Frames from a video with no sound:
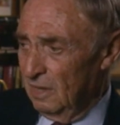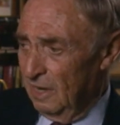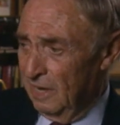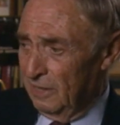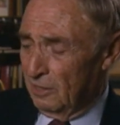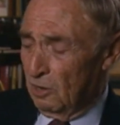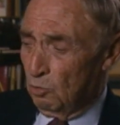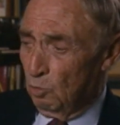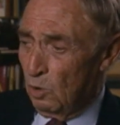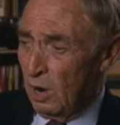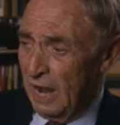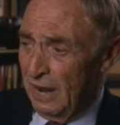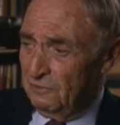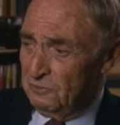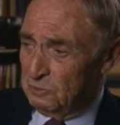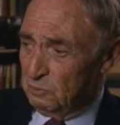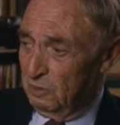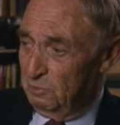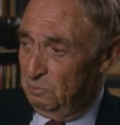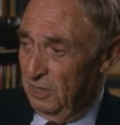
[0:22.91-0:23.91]
And our
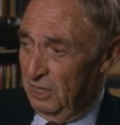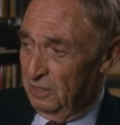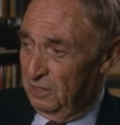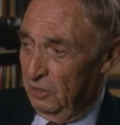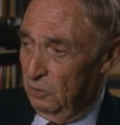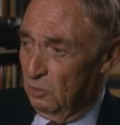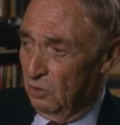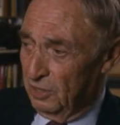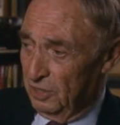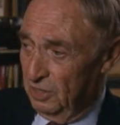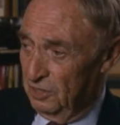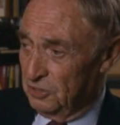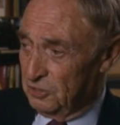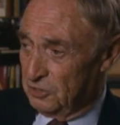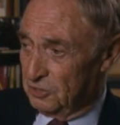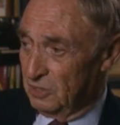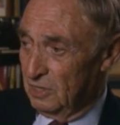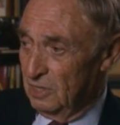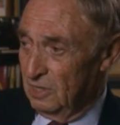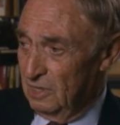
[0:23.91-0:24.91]
wives would be in the
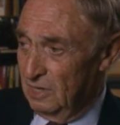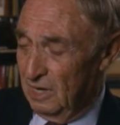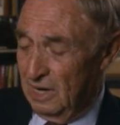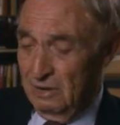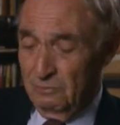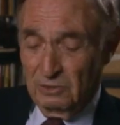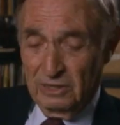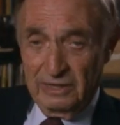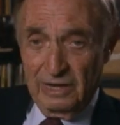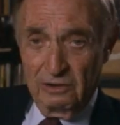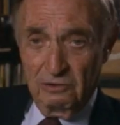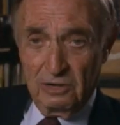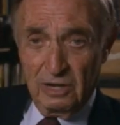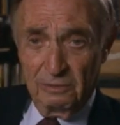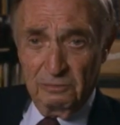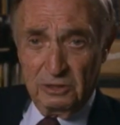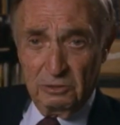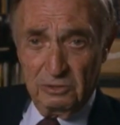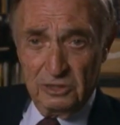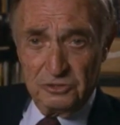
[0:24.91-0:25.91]
audience, and when they
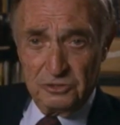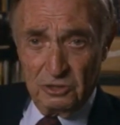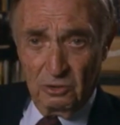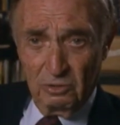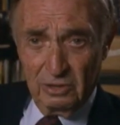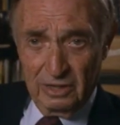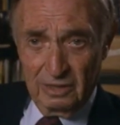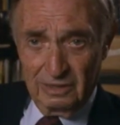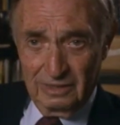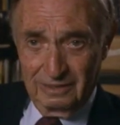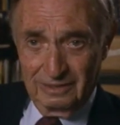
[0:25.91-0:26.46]
come to a joke,